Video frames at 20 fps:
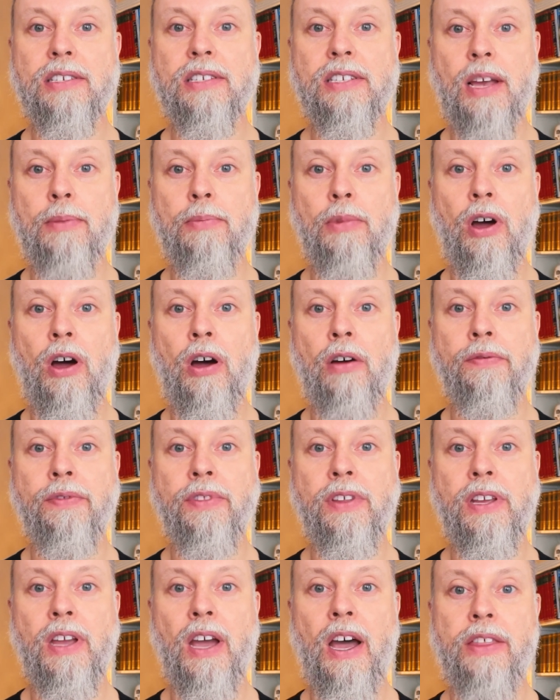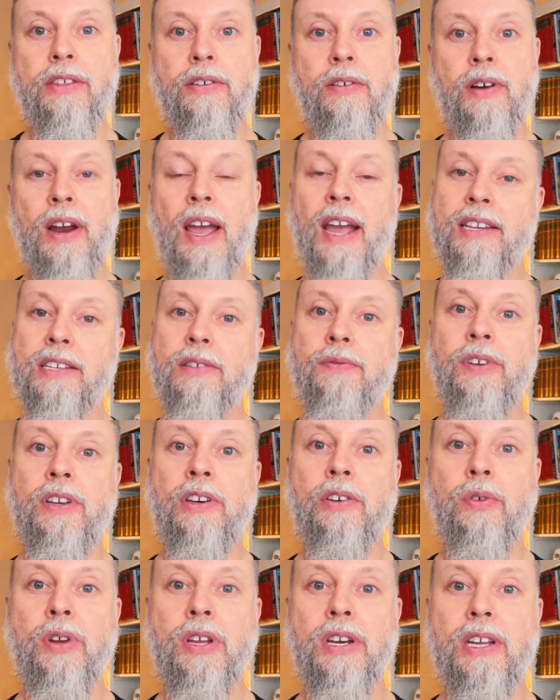some of the other active
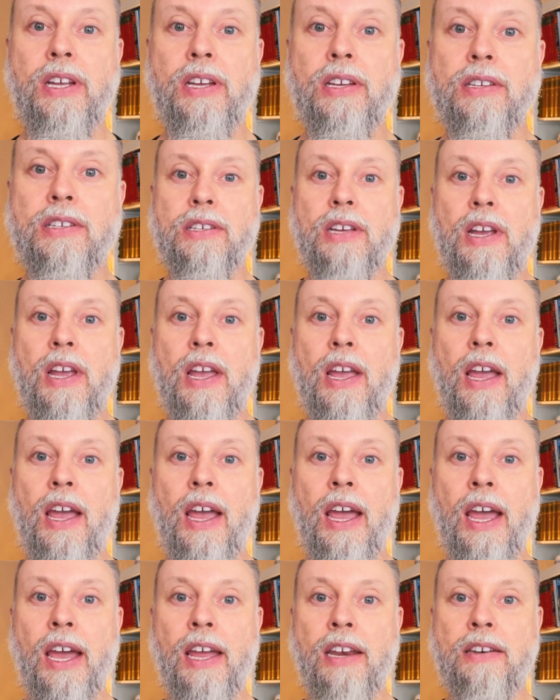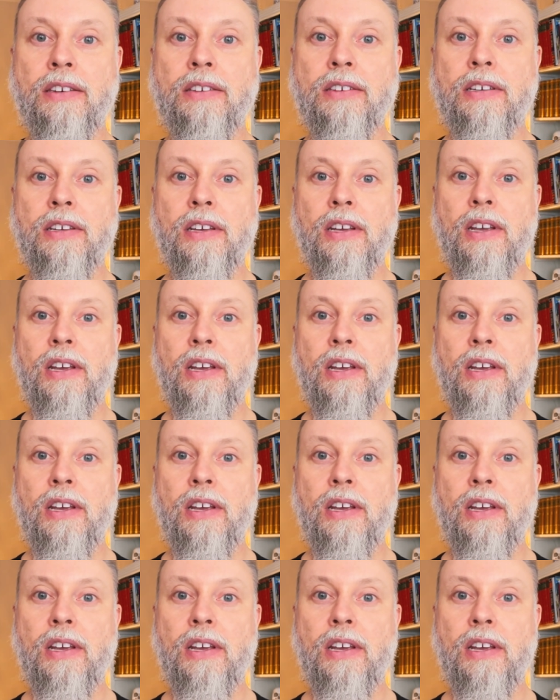ingredients and